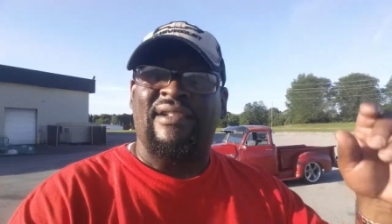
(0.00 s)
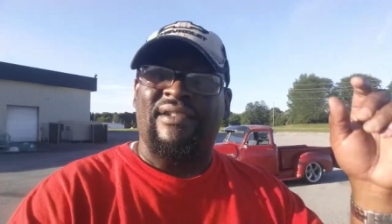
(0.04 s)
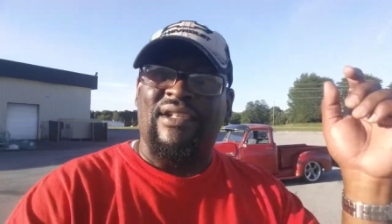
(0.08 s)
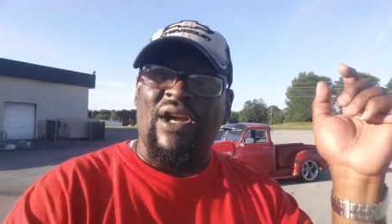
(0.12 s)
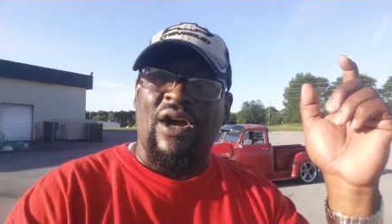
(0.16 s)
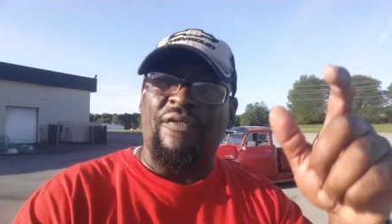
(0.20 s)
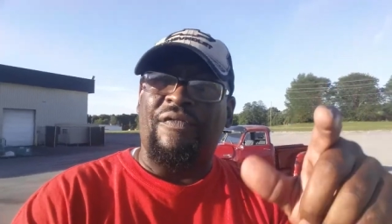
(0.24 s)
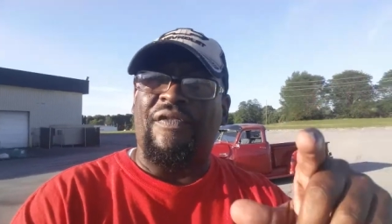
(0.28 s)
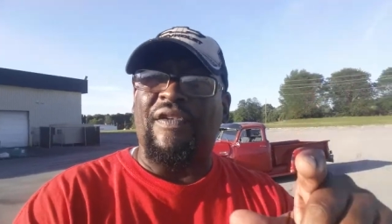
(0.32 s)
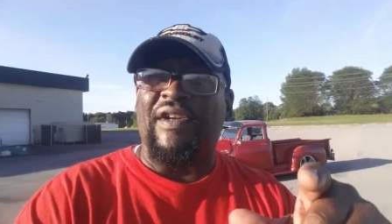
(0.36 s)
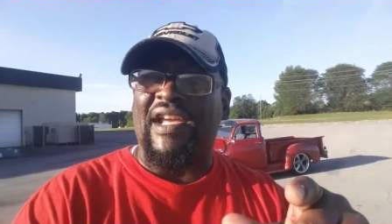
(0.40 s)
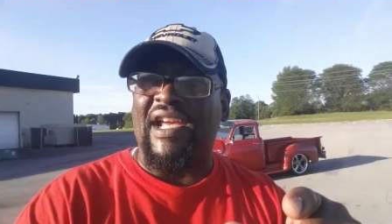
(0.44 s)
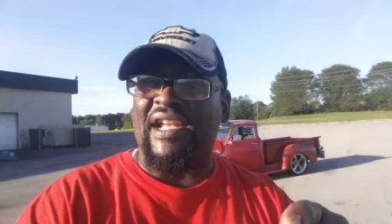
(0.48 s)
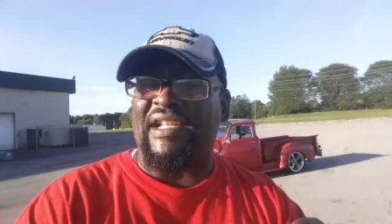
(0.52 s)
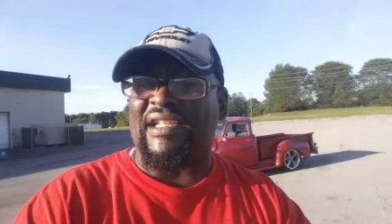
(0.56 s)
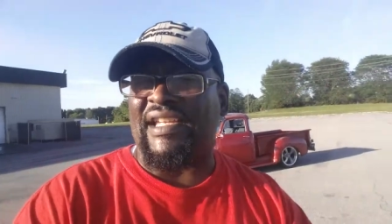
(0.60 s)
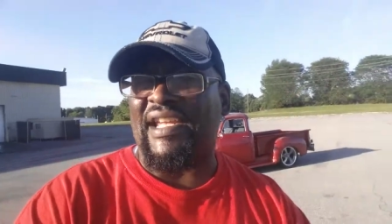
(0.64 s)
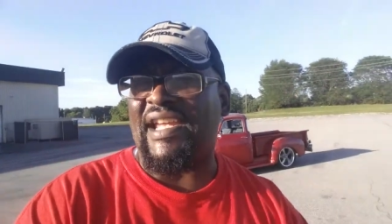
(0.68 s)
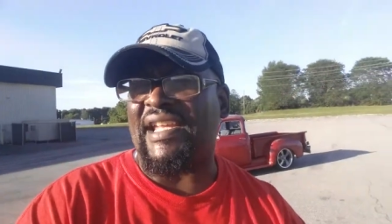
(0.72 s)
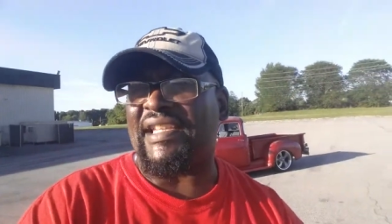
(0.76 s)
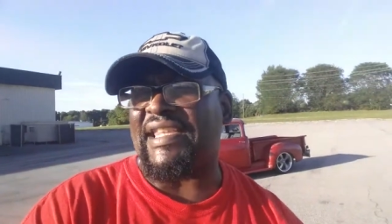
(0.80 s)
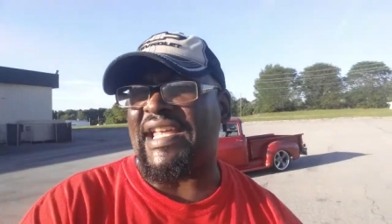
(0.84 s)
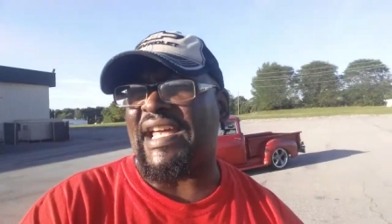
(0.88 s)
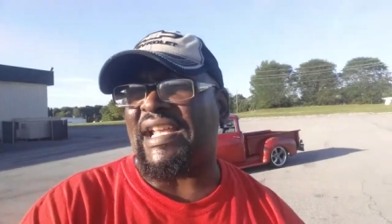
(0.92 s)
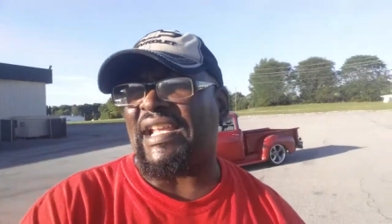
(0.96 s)
Don't forget
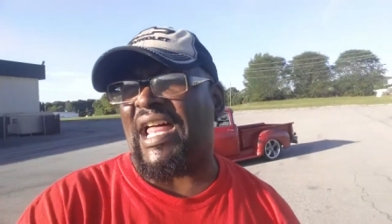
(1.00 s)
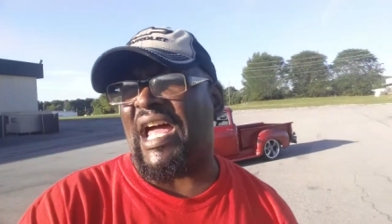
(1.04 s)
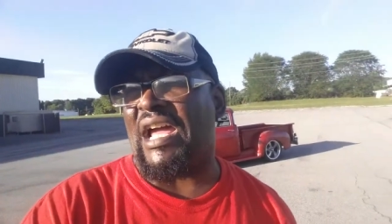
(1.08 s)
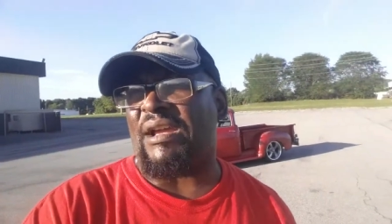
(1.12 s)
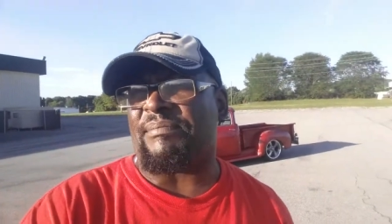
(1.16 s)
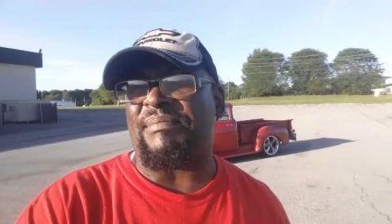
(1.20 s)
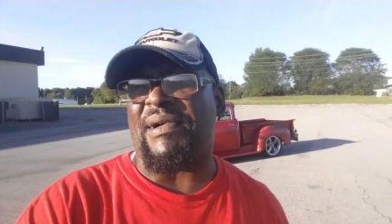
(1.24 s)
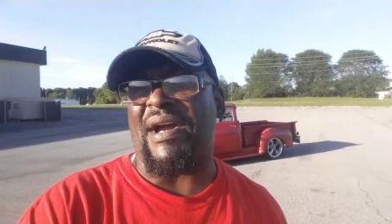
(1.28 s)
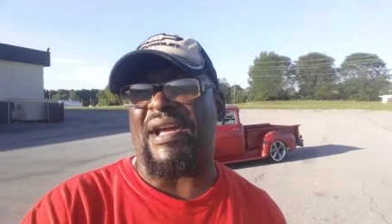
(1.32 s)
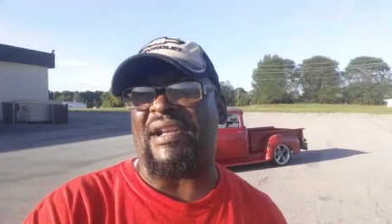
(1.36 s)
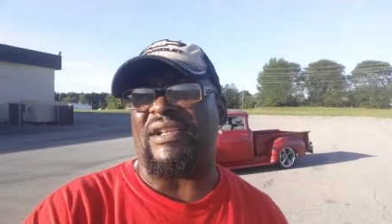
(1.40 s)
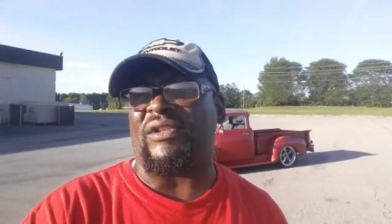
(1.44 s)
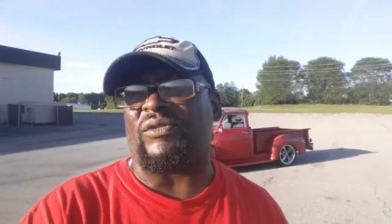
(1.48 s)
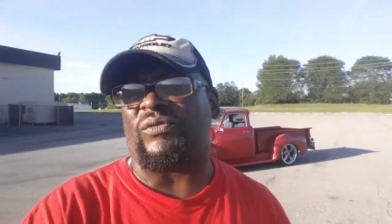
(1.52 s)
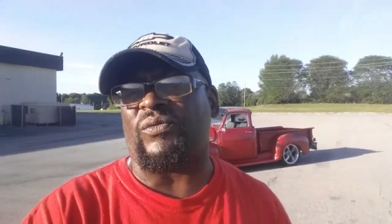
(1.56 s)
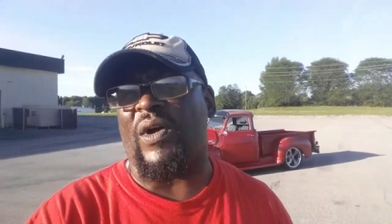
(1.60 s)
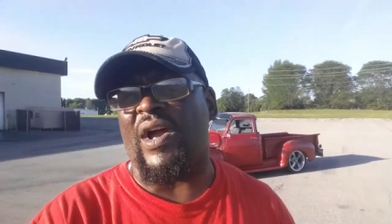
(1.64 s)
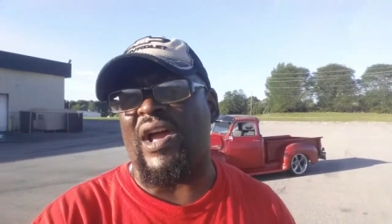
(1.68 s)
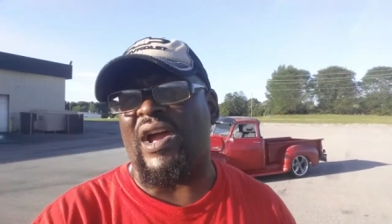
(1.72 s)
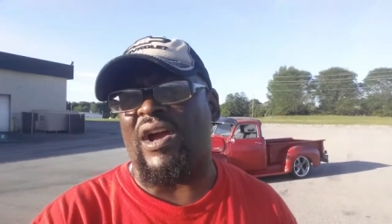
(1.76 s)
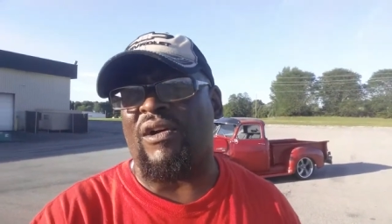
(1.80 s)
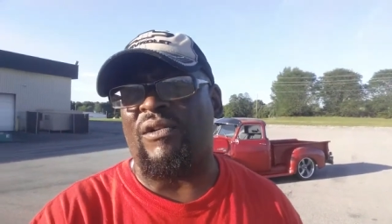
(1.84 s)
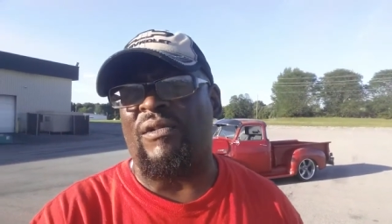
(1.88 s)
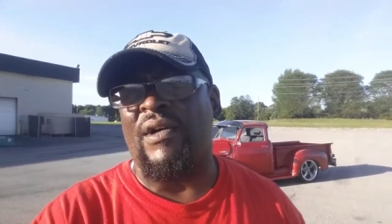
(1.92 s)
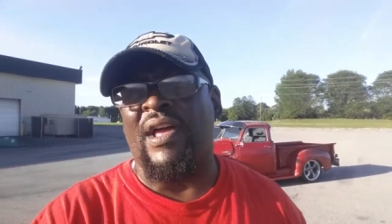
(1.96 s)
to hit that like button as
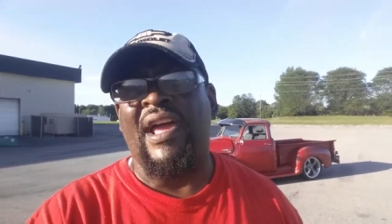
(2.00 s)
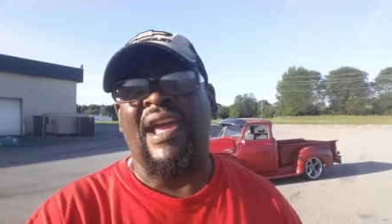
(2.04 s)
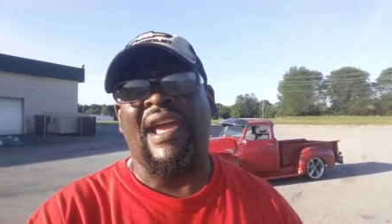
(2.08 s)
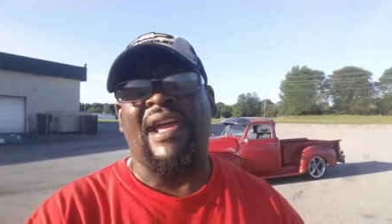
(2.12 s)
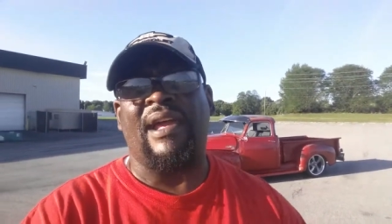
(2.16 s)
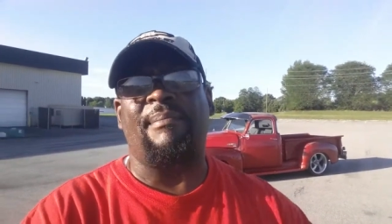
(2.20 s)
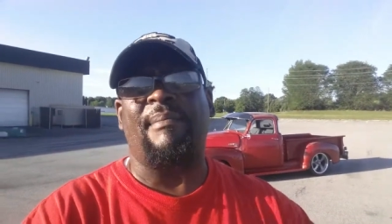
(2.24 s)
well,